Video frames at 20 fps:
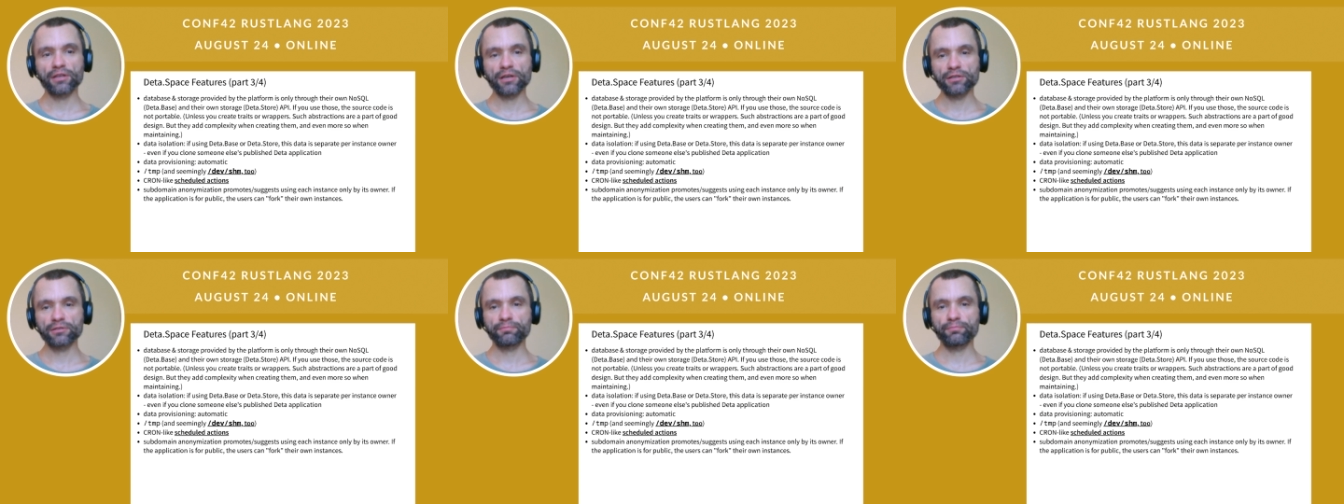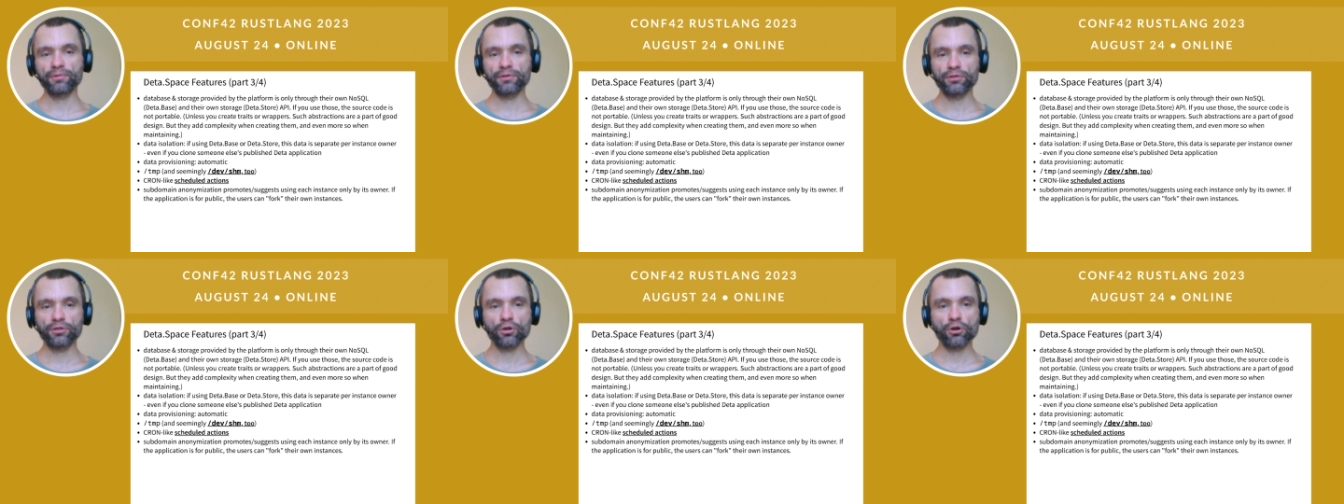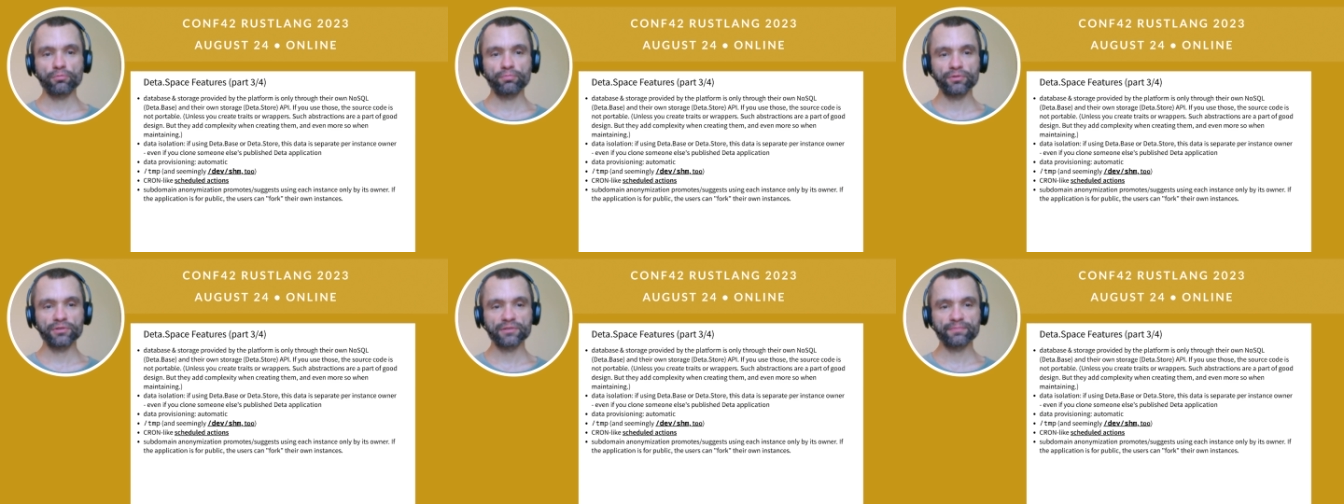is pretty
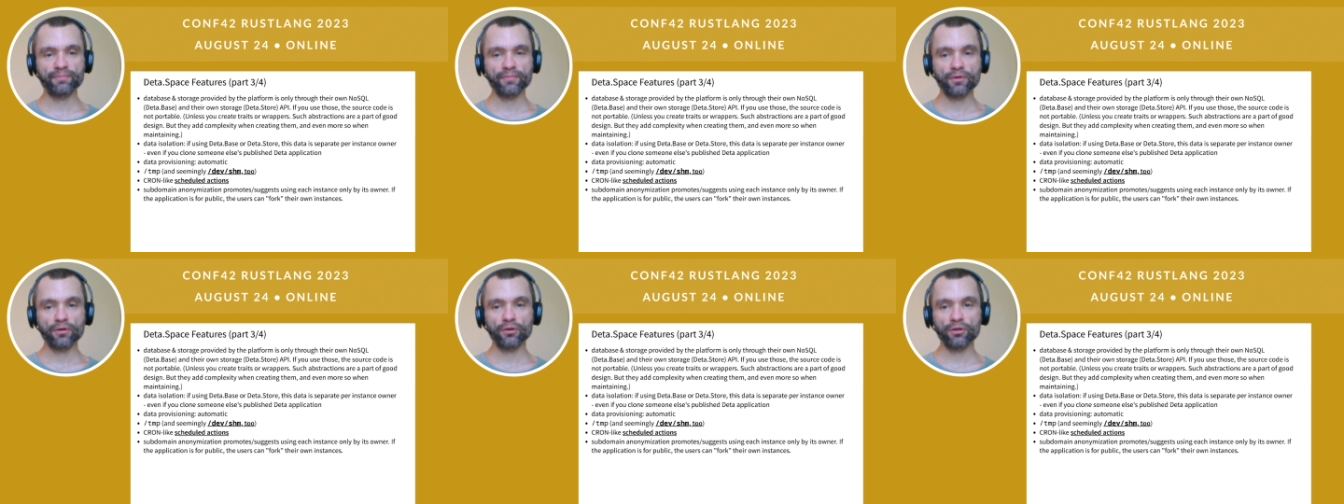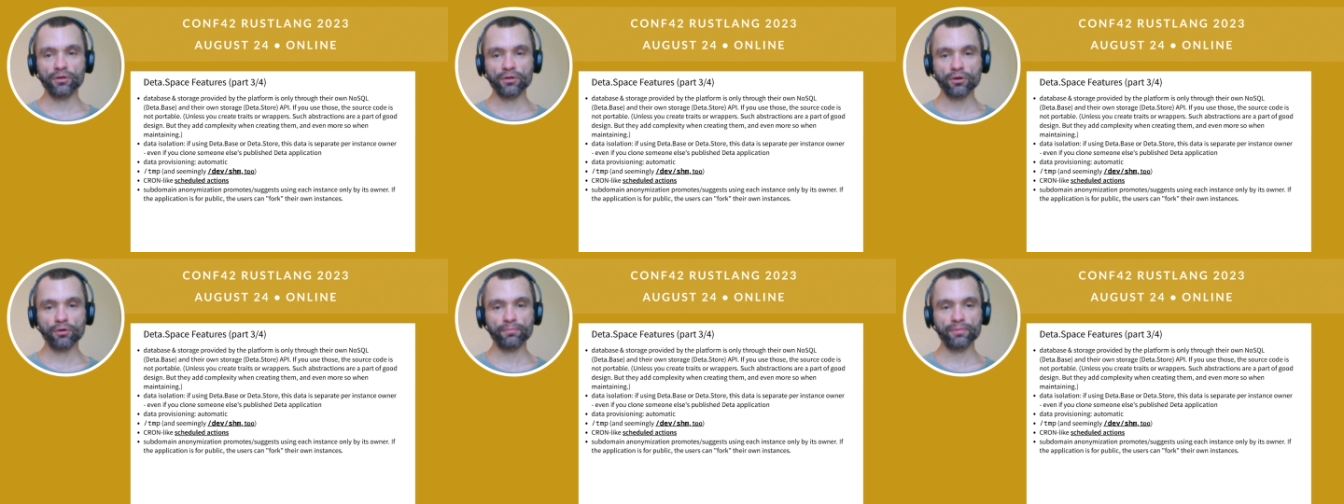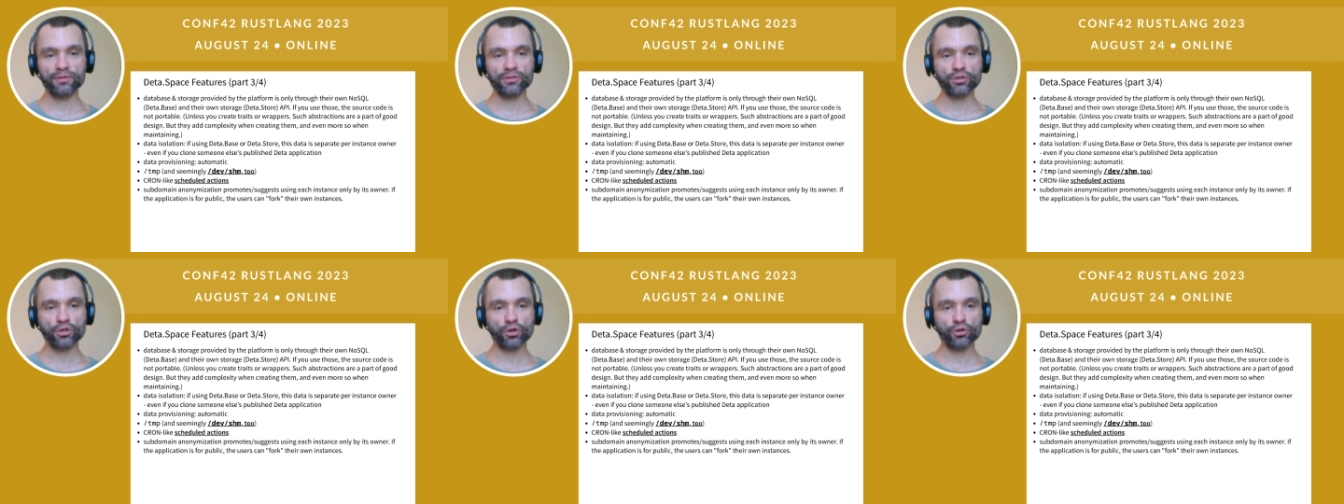open,
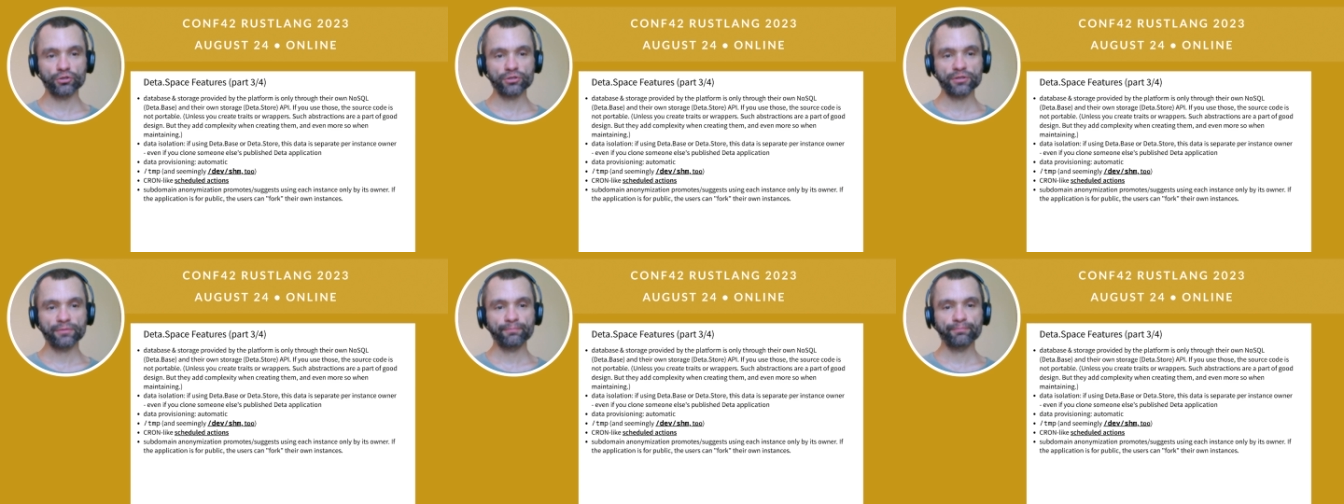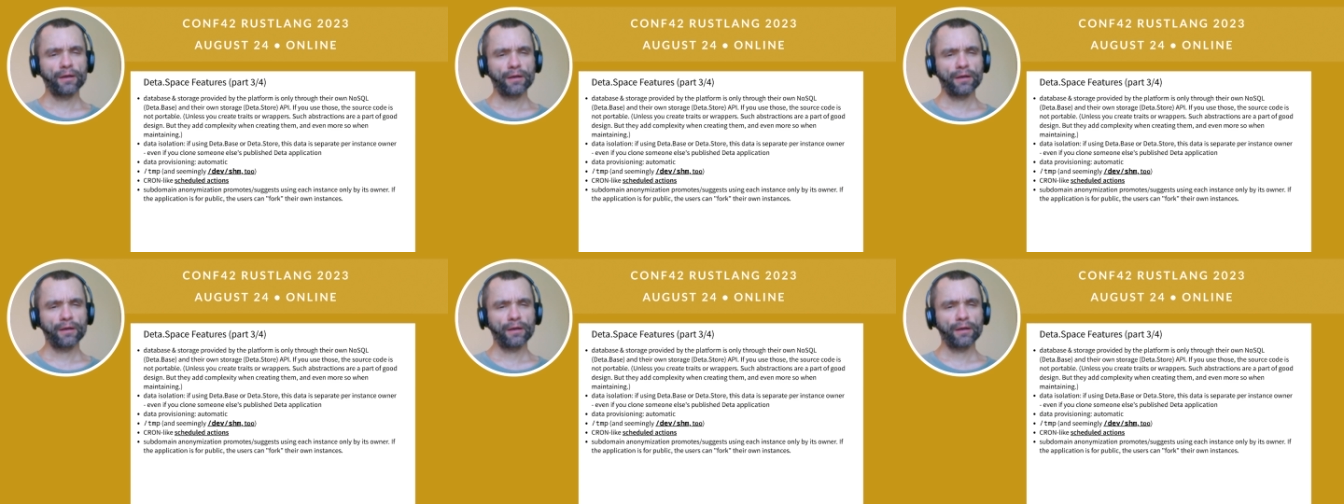open source.